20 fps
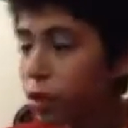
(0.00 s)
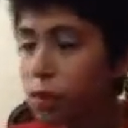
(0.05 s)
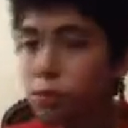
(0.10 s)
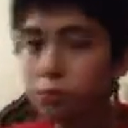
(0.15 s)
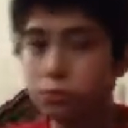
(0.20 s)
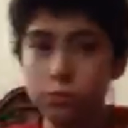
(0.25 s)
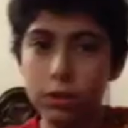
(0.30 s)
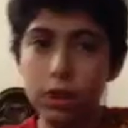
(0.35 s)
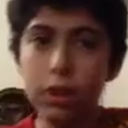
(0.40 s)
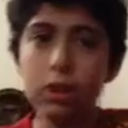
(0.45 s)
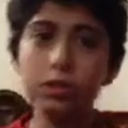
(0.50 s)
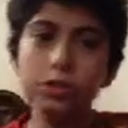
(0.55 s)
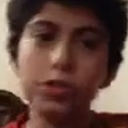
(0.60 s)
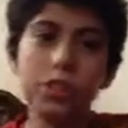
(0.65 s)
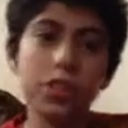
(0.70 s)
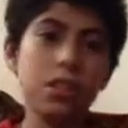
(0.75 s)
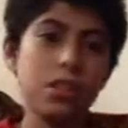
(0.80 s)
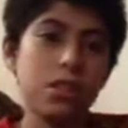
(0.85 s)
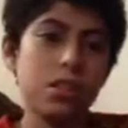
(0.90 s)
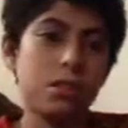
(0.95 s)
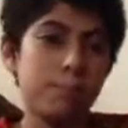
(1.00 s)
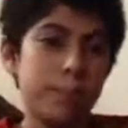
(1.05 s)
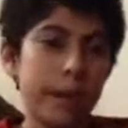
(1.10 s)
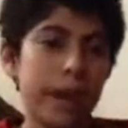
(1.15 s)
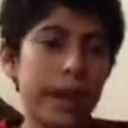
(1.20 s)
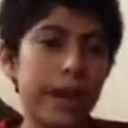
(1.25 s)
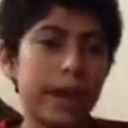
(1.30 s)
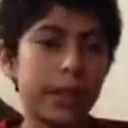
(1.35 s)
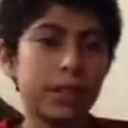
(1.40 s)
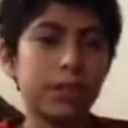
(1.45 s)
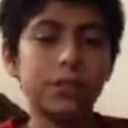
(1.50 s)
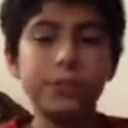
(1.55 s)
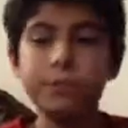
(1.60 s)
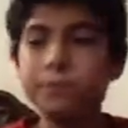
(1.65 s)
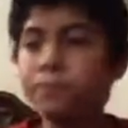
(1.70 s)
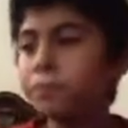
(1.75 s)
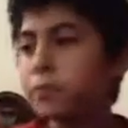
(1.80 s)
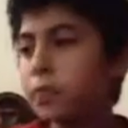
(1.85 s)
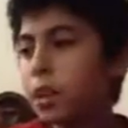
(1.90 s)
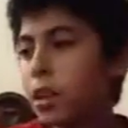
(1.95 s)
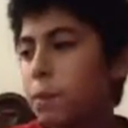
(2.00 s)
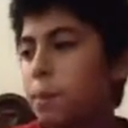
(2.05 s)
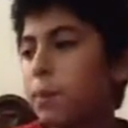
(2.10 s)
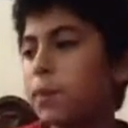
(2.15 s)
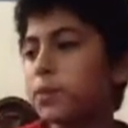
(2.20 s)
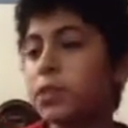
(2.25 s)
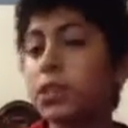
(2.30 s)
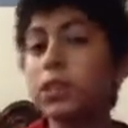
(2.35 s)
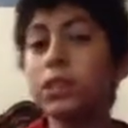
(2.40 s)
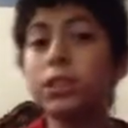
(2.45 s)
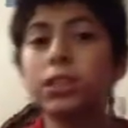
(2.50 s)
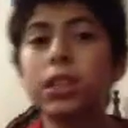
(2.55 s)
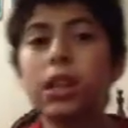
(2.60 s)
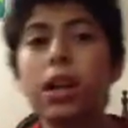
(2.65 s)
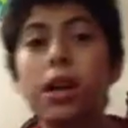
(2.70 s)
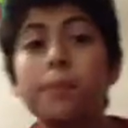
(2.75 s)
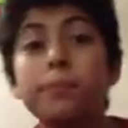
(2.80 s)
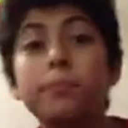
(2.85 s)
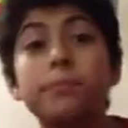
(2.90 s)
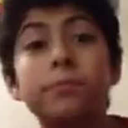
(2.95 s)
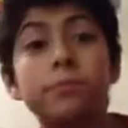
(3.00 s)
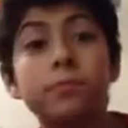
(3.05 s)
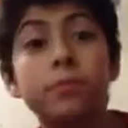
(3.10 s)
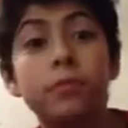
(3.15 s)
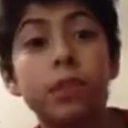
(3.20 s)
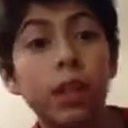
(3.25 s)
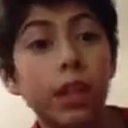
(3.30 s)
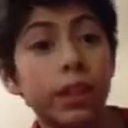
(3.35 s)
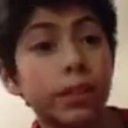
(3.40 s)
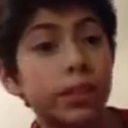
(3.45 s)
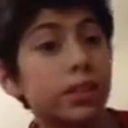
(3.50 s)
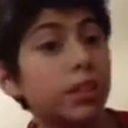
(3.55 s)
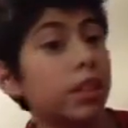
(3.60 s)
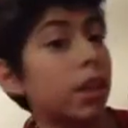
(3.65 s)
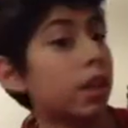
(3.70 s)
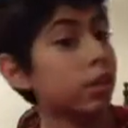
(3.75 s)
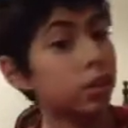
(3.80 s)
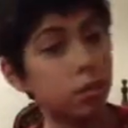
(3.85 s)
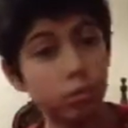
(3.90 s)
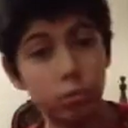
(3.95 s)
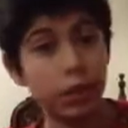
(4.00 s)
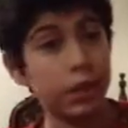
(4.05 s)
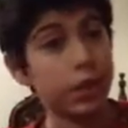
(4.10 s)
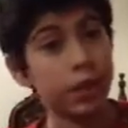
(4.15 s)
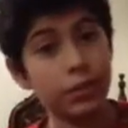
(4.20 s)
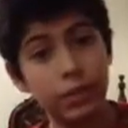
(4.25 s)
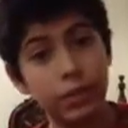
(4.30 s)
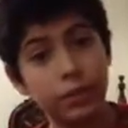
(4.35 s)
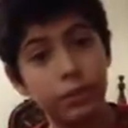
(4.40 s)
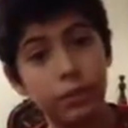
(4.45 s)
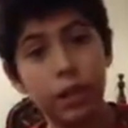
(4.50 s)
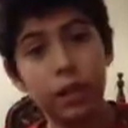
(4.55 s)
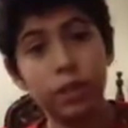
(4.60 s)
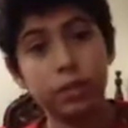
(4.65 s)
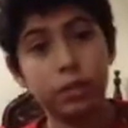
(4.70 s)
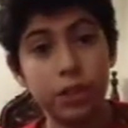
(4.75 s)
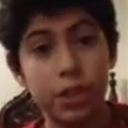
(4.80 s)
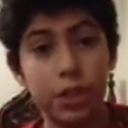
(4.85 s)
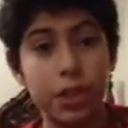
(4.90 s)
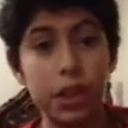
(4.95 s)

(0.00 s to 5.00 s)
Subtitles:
Wells is back. But this time, it's not the regular Wells.